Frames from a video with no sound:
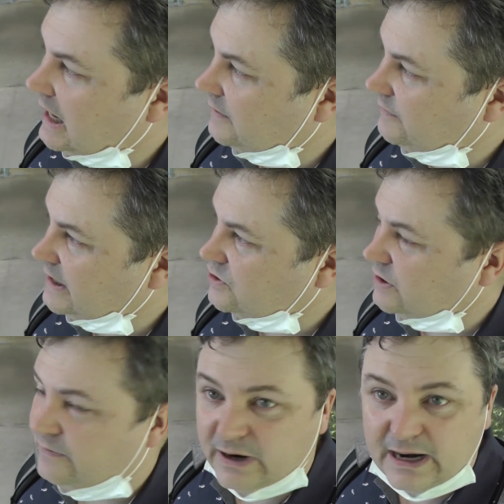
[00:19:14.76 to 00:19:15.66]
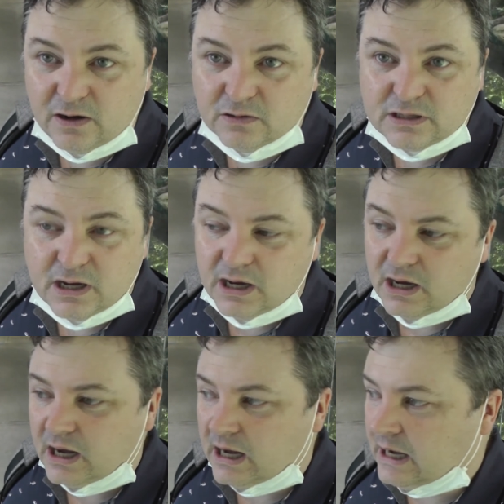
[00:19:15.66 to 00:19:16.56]
for entry for adult.
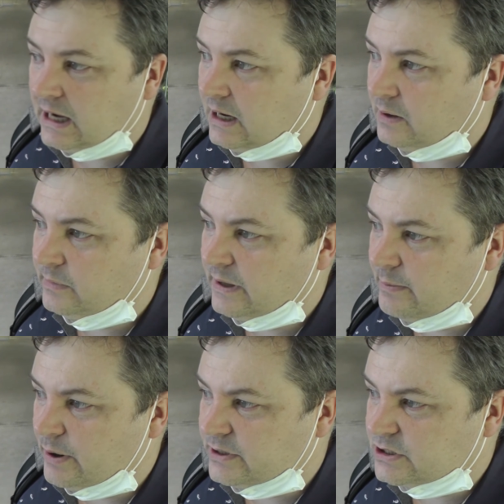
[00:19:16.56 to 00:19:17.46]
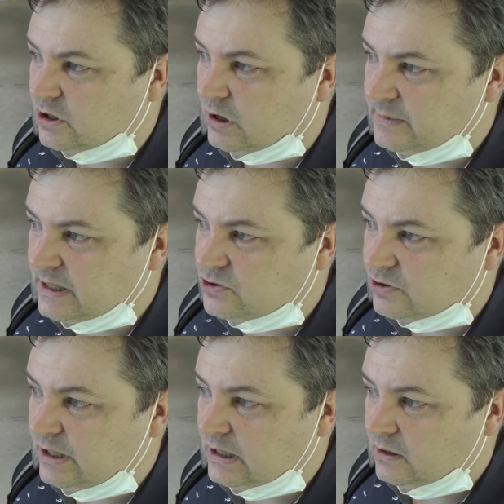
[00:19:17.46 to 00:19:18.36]
At the moment it's timed
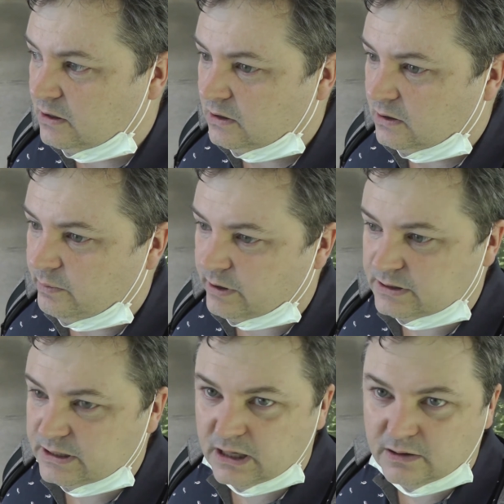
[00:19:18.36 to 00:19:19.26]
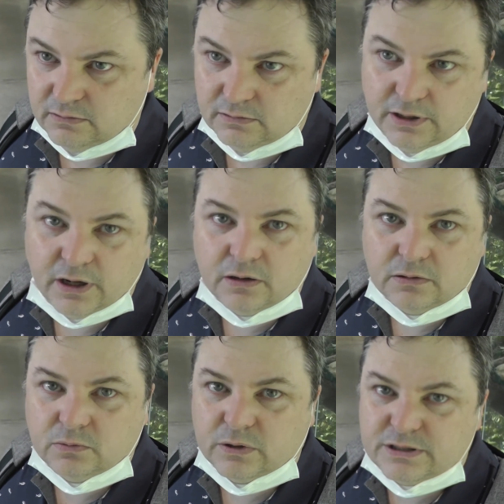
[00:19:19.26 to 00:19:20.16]
entry, but you
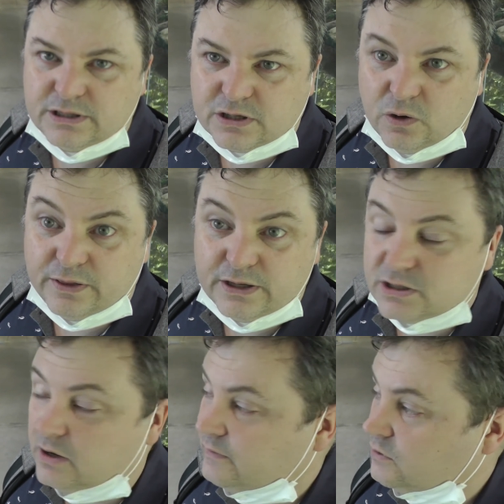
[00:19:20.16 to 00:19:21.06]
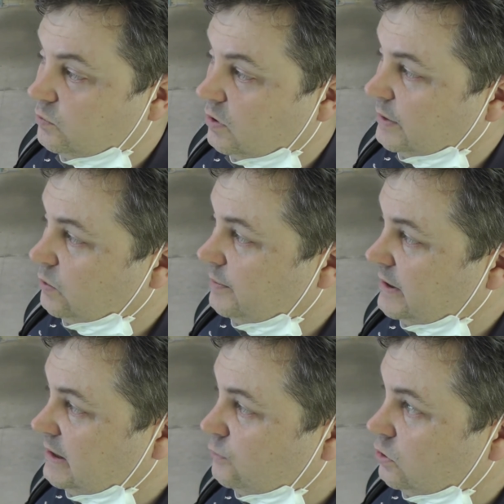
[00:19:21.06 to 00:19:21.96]
know, once this whole thing's over, it probably won't be
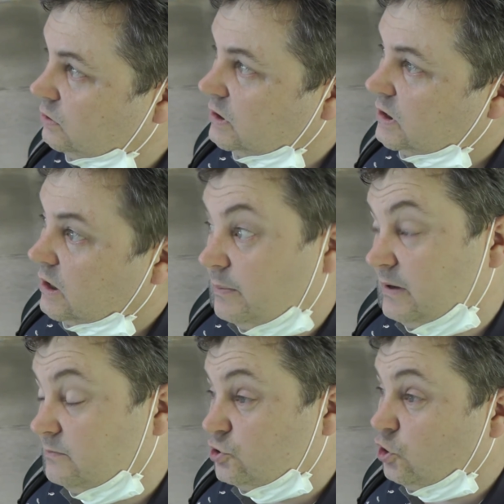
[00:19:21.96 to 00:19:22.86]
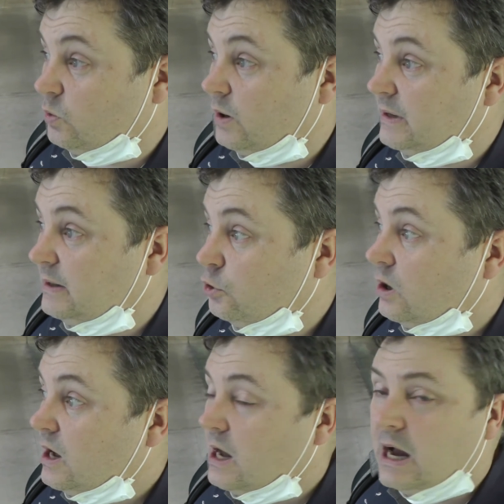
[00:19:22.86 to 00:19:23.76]
anymore. I mean, I'm sure it won't be anymore.